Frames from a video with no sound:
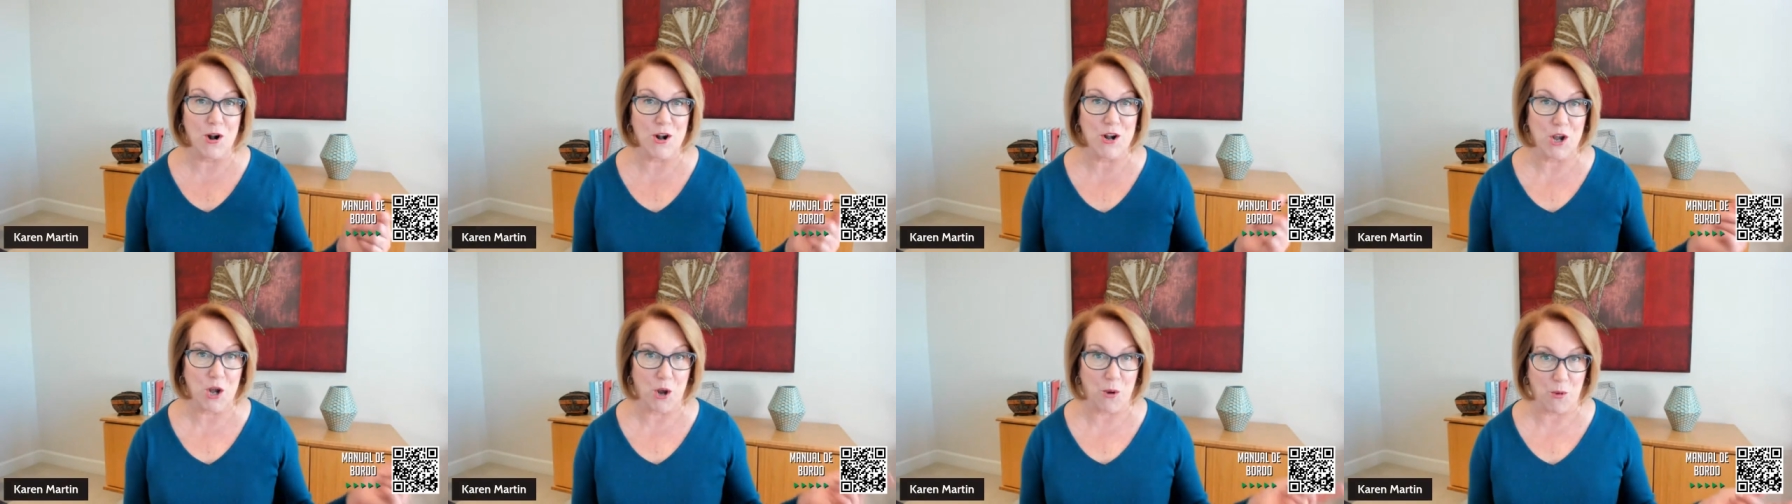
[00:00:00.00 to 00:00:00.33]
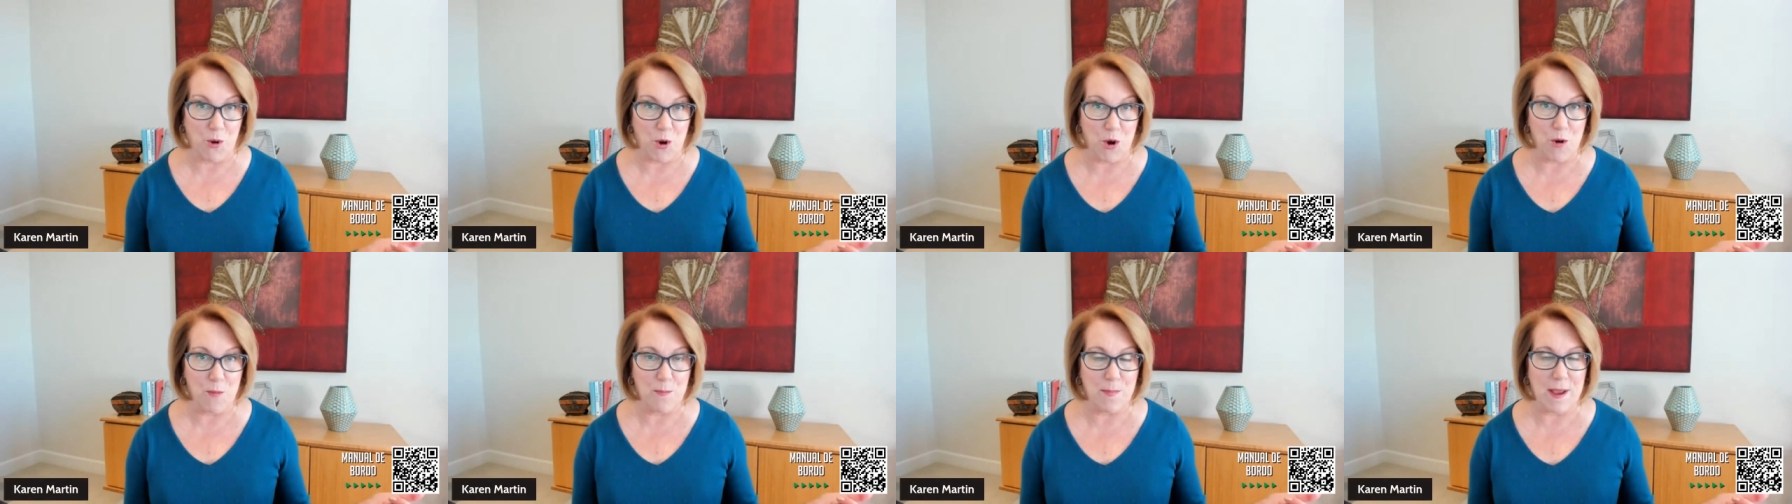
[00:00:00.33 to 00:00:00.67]
Martin
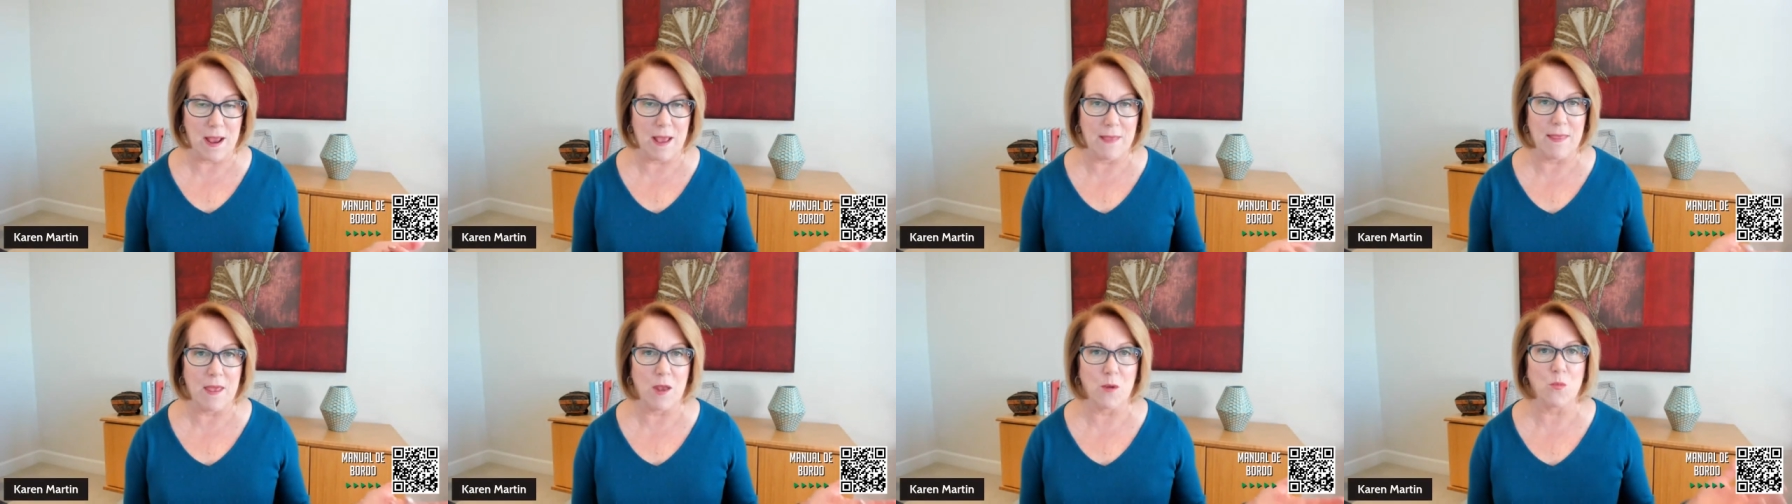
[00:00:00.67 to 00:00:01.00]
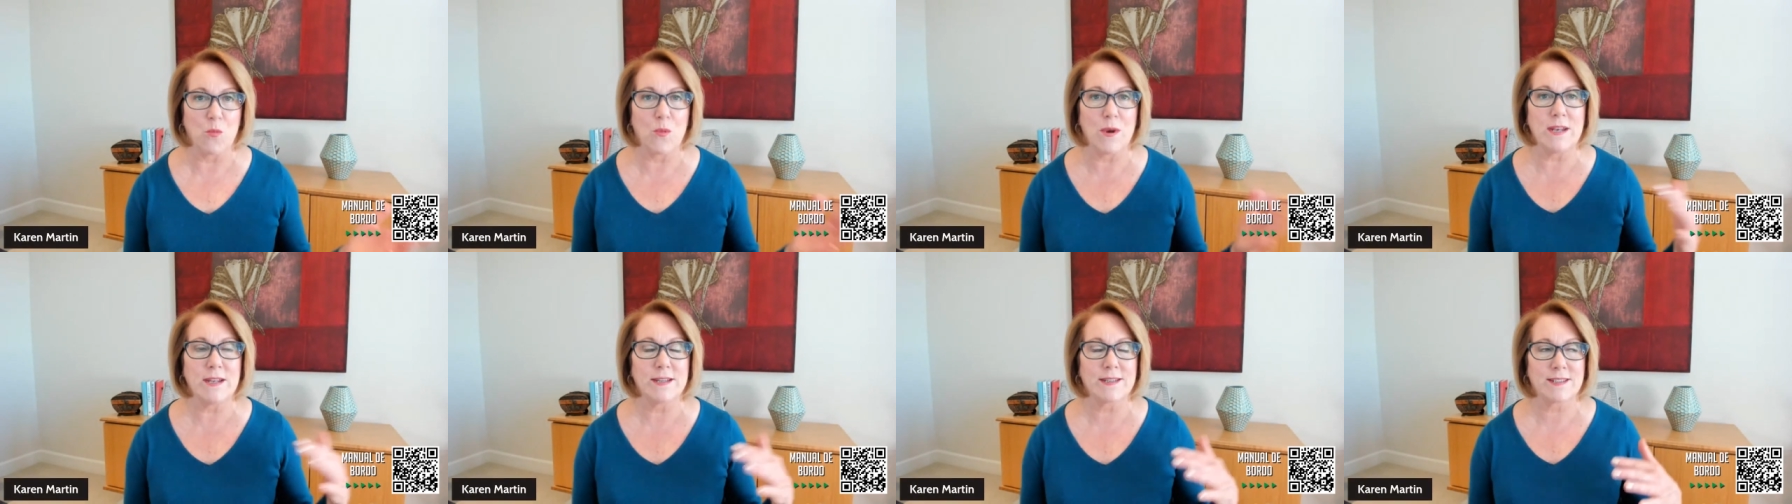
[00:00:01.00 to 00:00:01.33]
Group. And
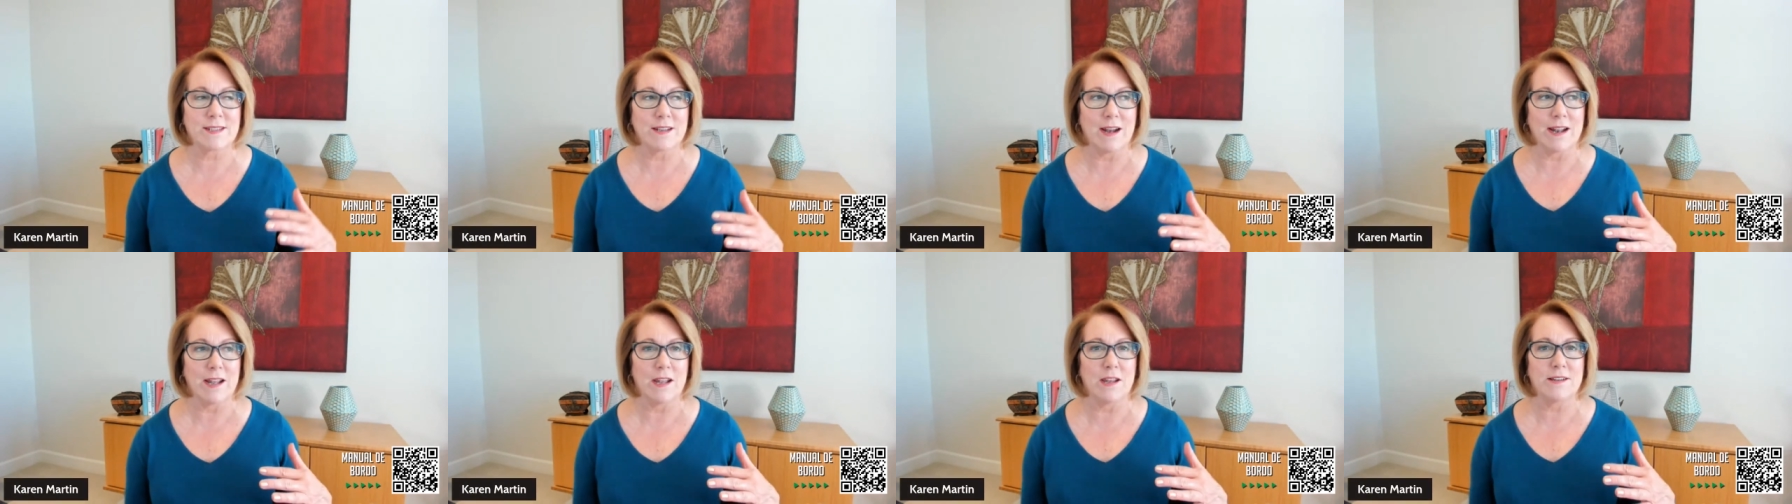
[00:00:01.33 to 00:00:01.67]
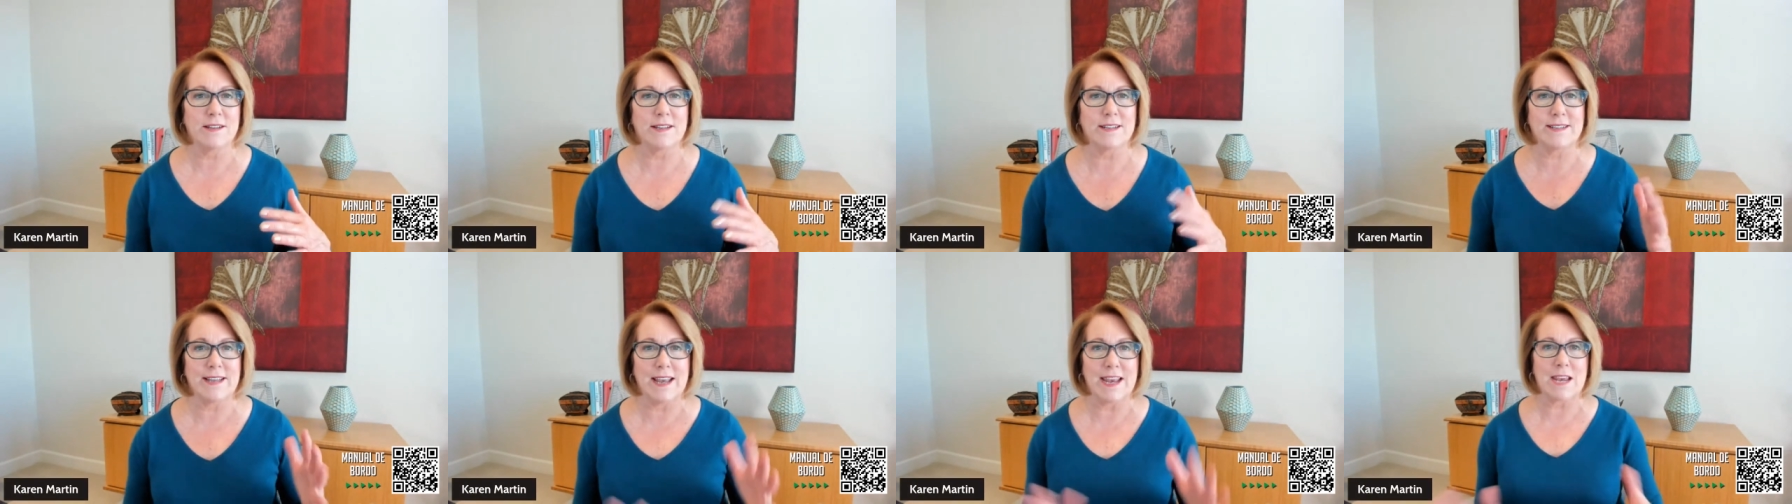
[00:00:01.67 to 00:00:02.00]
then we
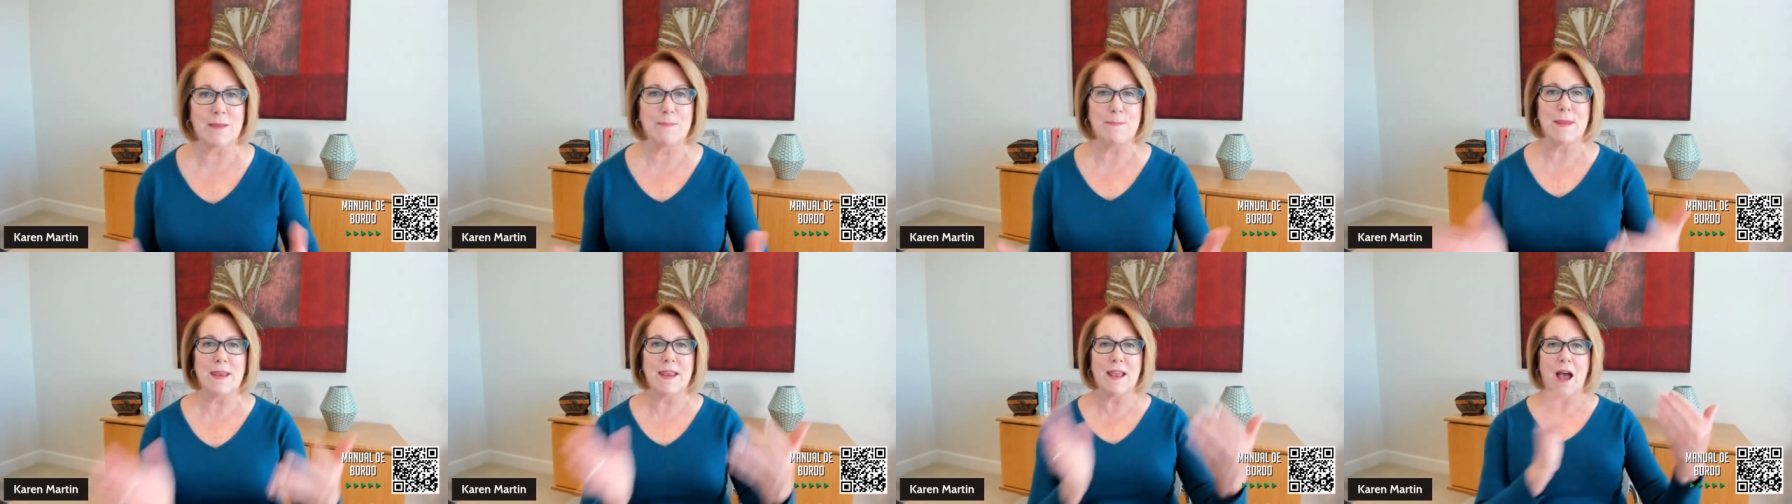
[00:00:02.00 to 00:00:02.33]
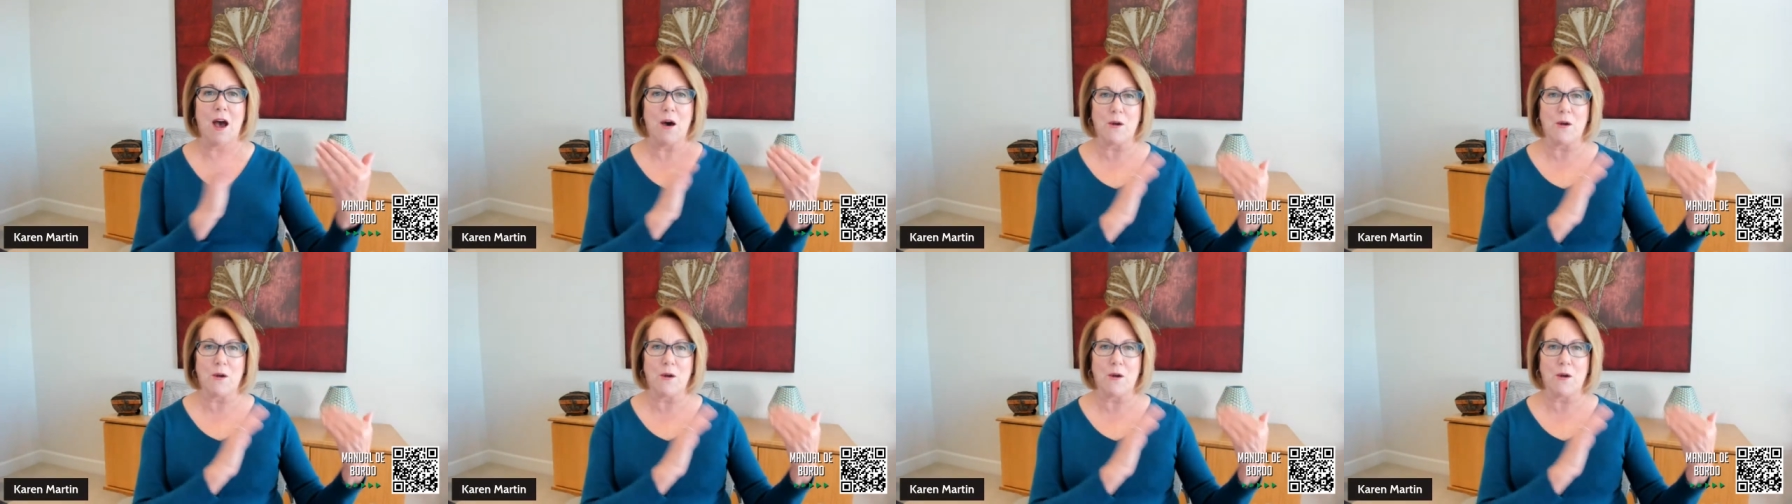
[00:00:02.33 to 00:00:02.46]
decided to take me